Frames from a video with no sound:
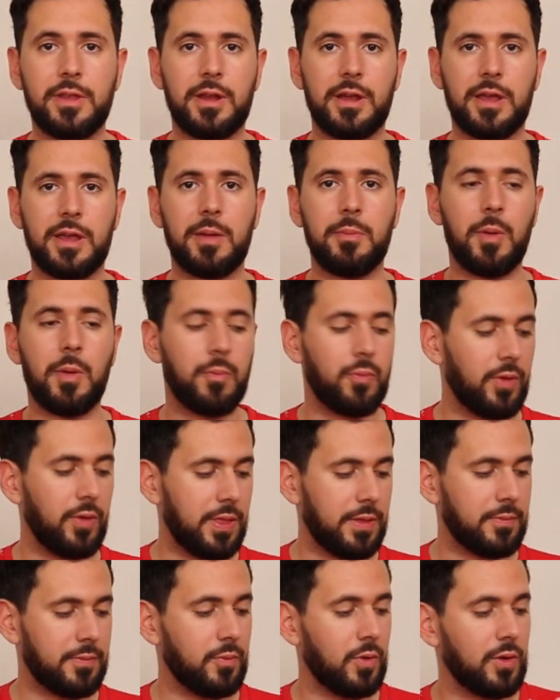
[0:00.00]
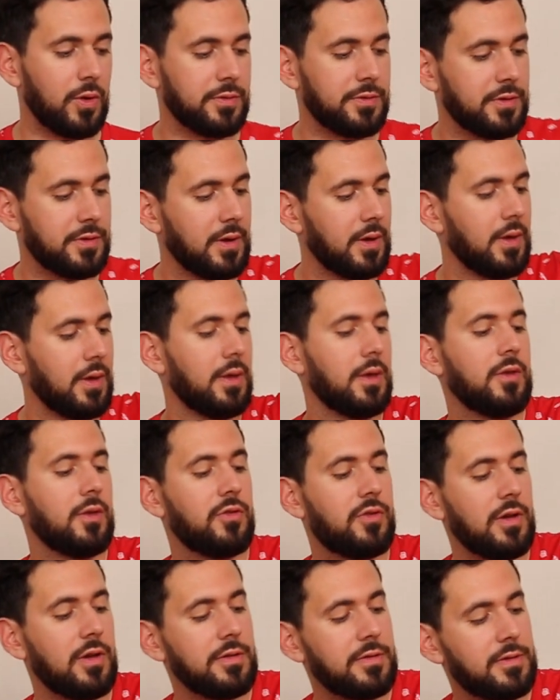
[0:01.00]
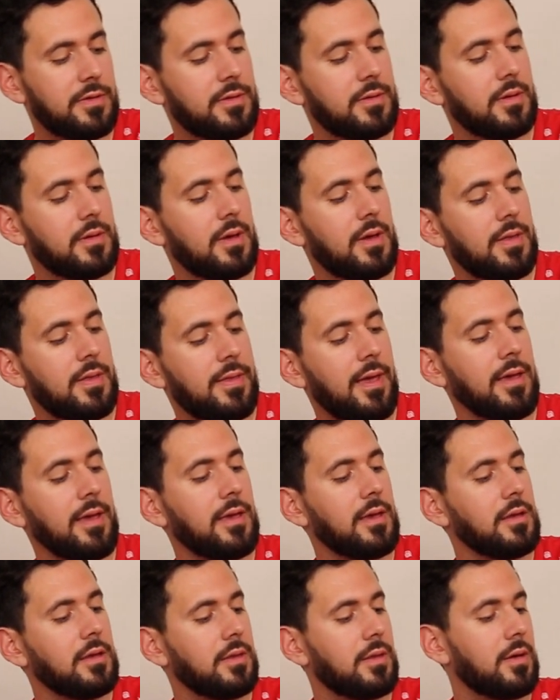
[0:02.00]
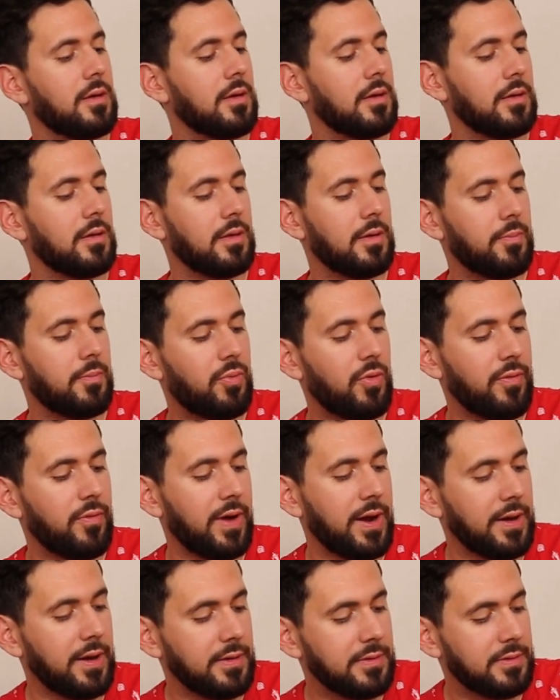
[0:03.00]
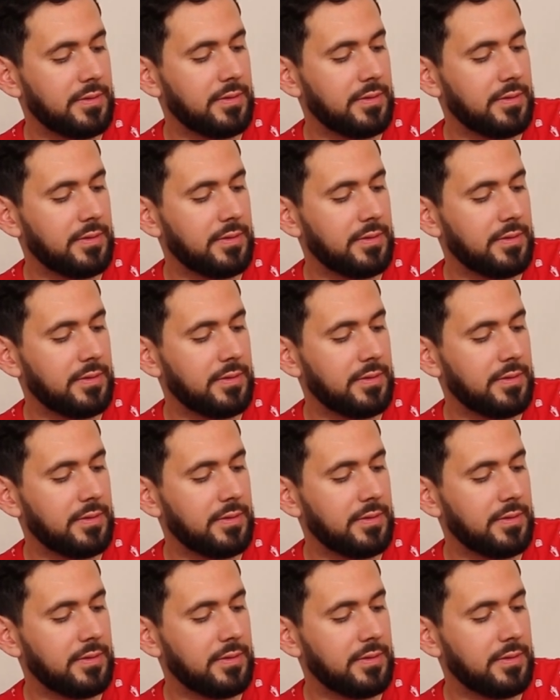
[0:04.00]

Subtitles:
that I came up with was just taking the provided